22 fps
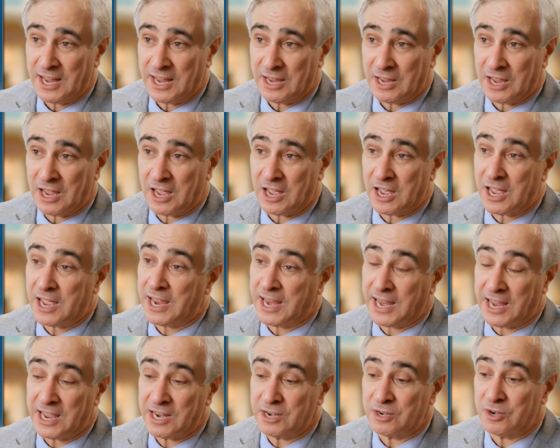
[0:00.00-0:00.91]

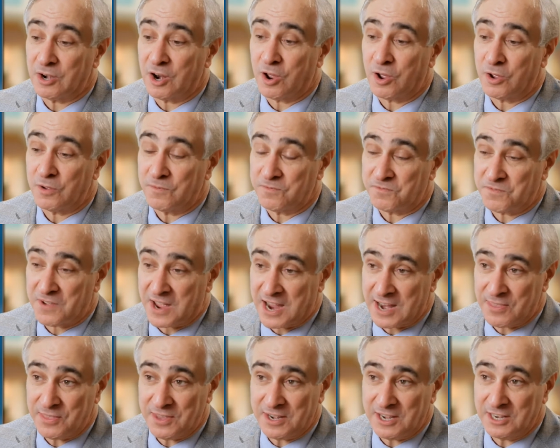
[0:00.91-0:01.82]
and
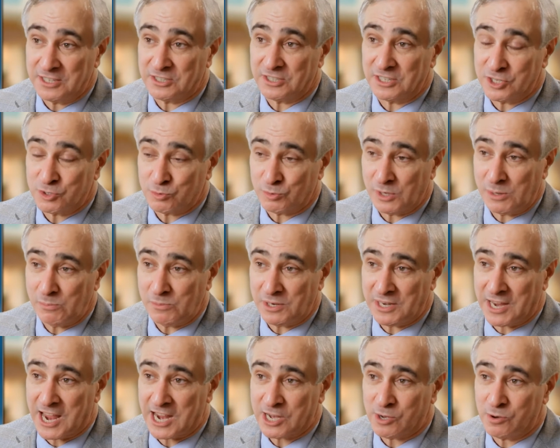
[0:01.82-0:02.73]
find that it's extremely
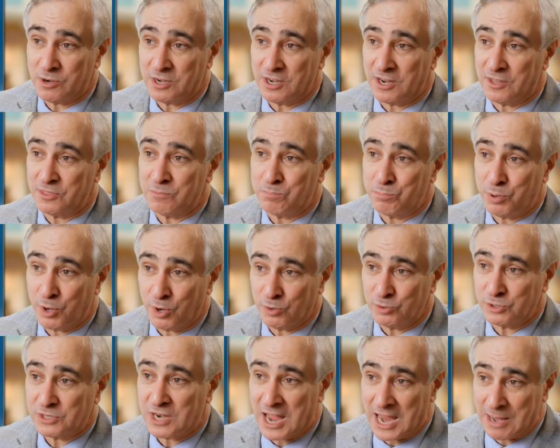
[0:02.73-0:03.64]
accurate in the
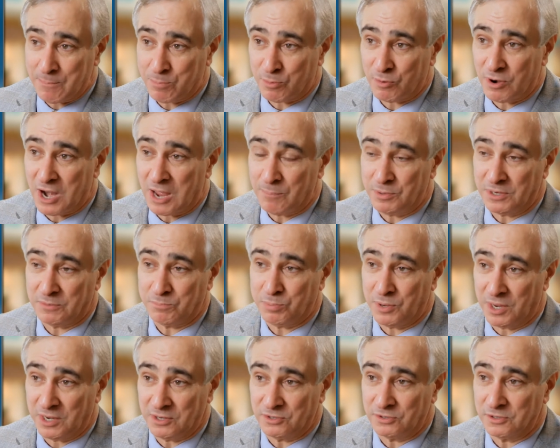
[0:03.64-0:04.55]
post-hyperopic
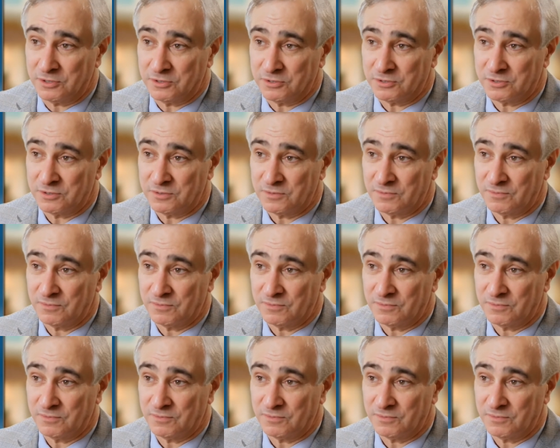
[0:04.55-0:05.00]
patients.